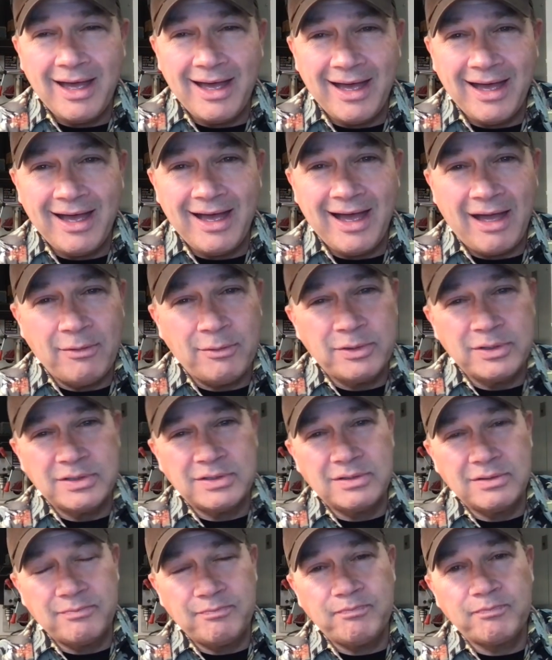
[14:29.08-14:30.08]
Uh, I
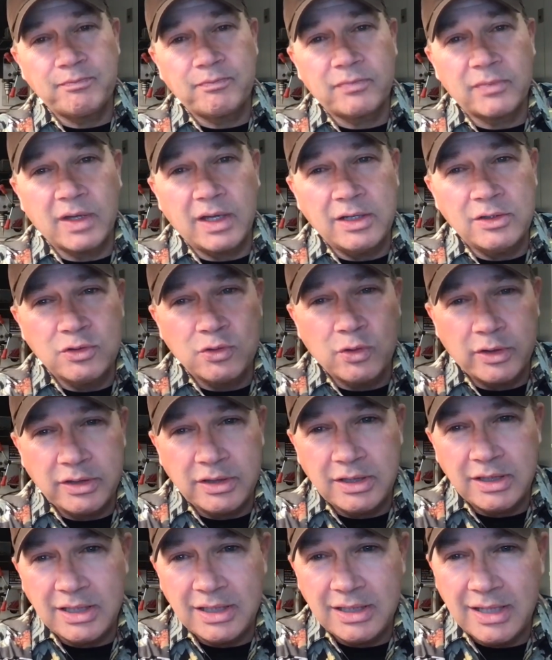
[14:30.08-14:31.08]
always
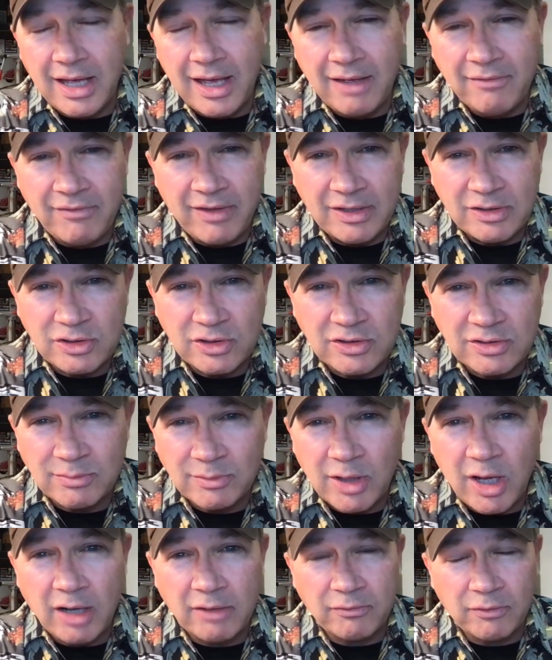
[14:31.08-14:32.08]
enjoyed the uh,
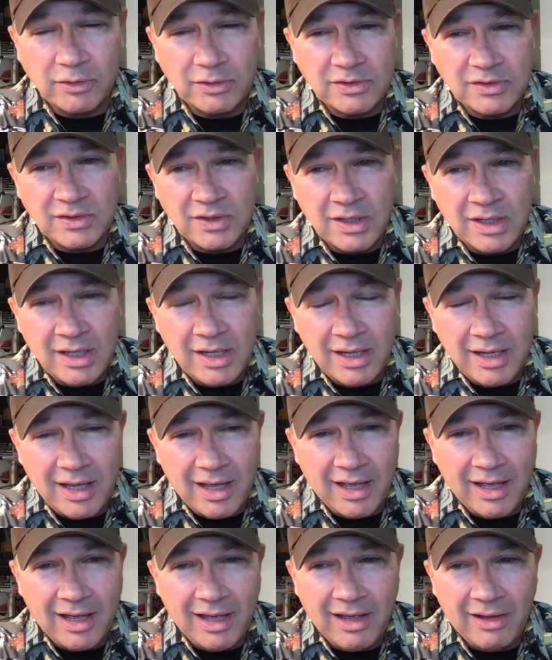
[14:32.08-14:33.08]
evangelism conference
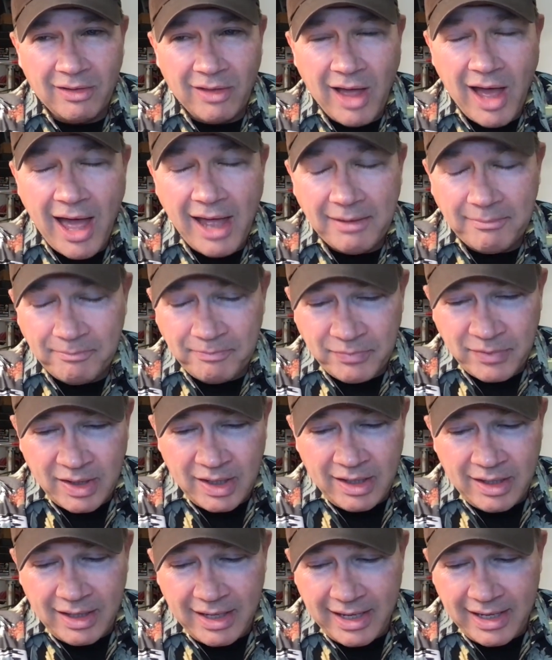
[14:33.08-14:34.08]
uh, a lot.
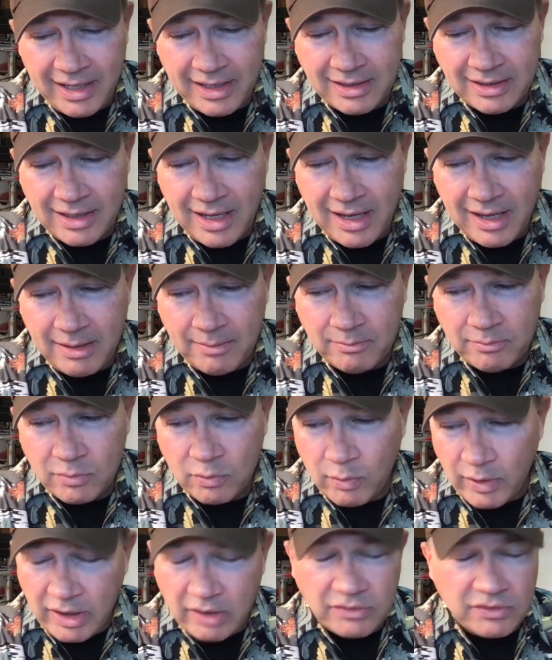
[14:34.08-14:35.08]
And um,
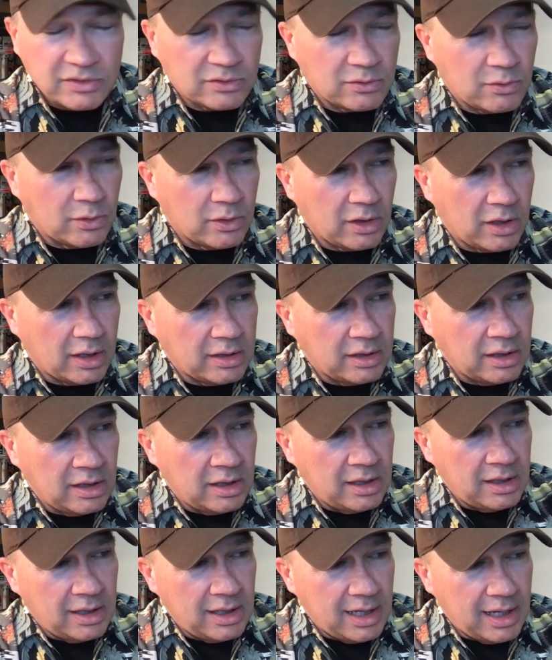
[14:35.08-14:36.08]
what else is going on?
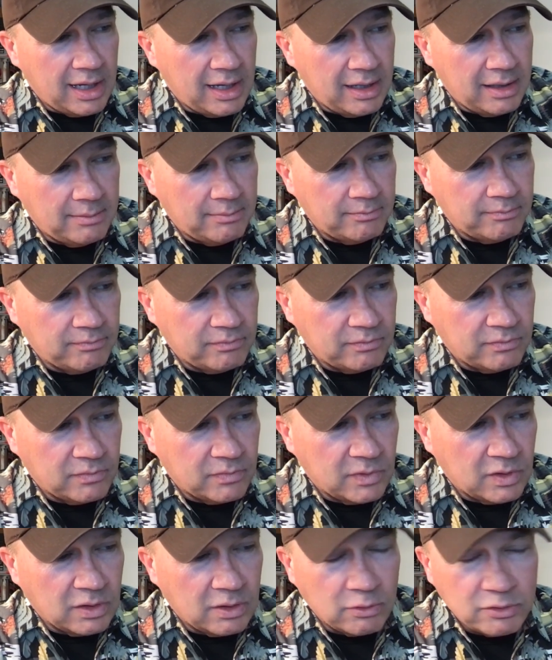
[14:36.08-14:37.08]
Um,
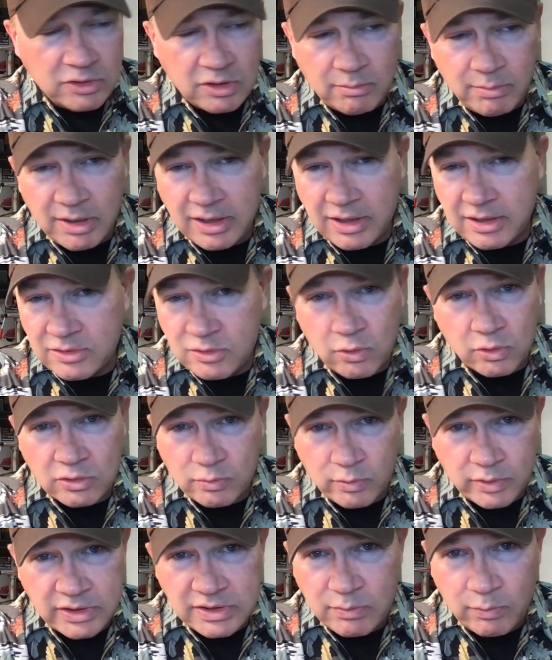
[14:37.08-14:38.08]
those are the big East
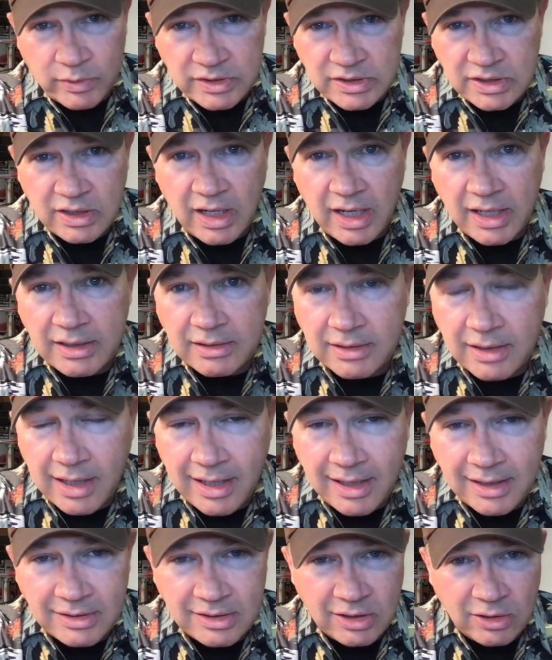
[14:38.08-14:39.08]
course Wednesday, night
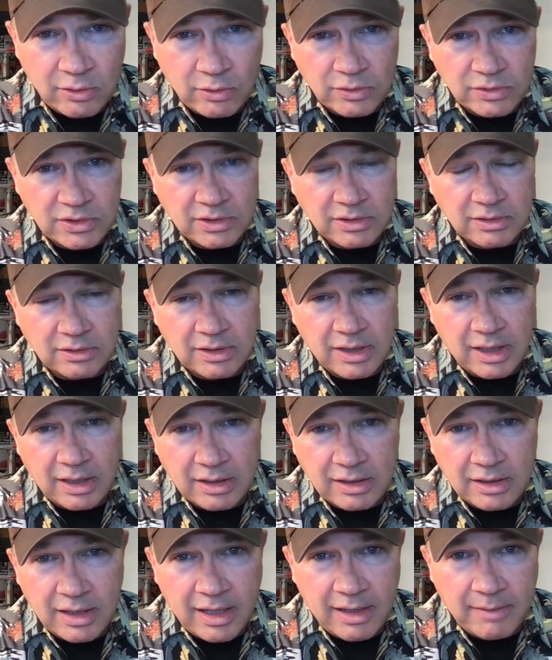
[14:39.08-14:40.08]
uh, dinners and
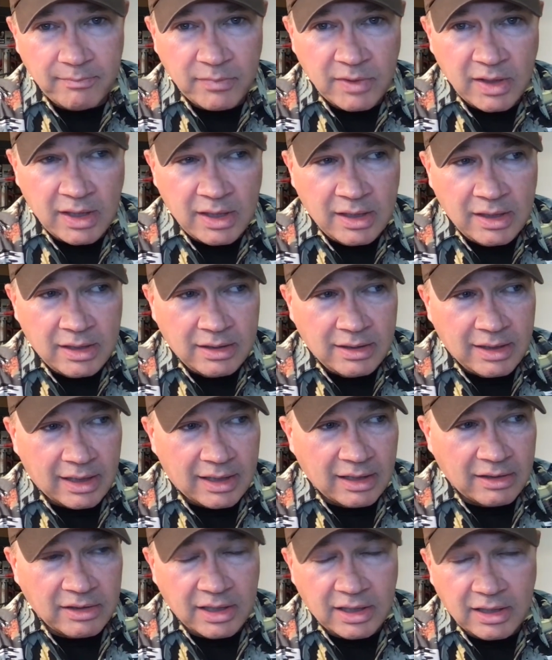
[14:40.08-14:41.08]
and um, that
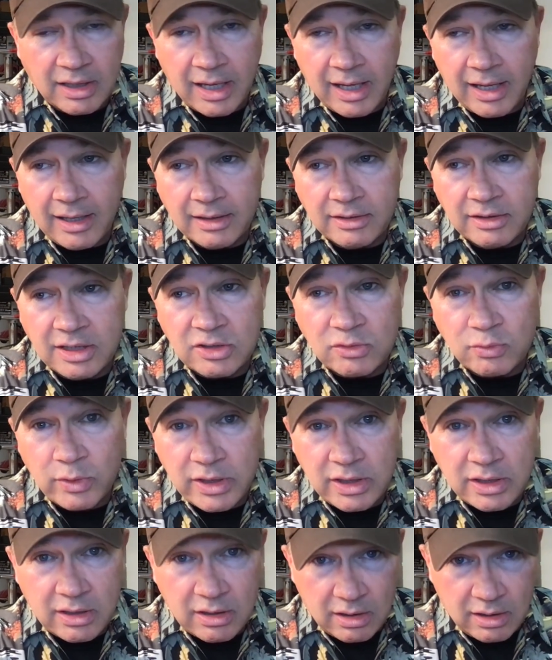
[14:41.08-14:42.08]
kind of thing. Uh, this
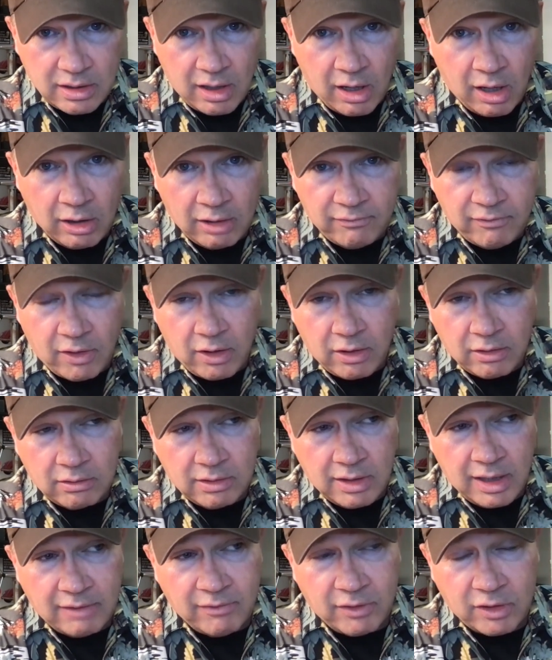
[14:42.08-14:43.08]
week, all of our
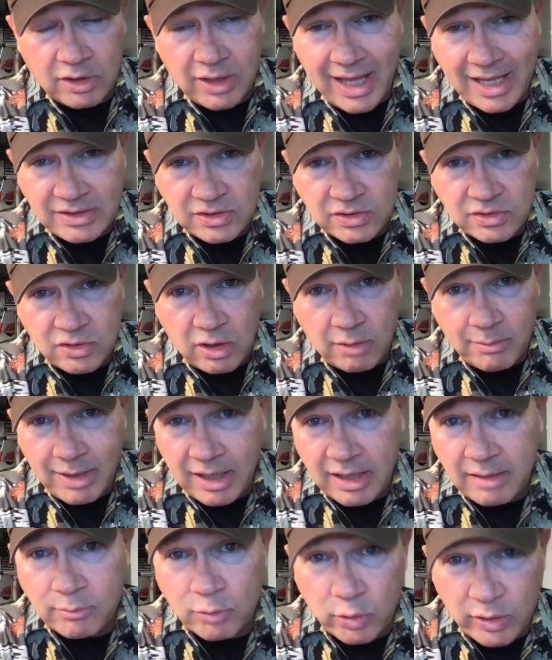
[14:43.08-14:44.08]
a lot of our classes start
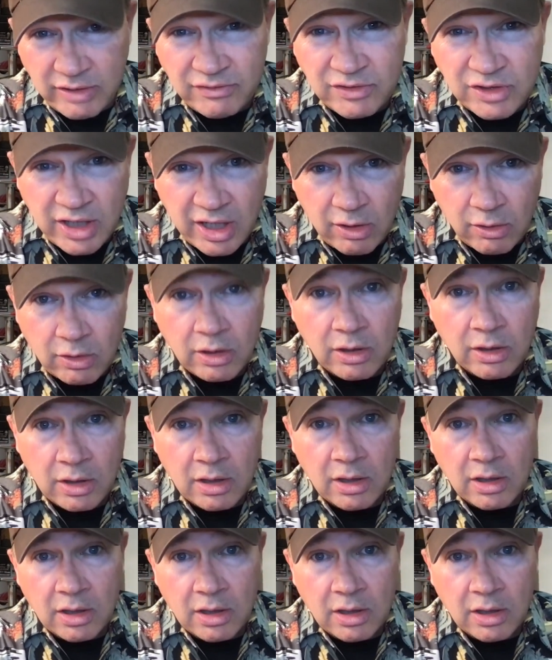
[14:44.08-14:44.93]
back at Grief Share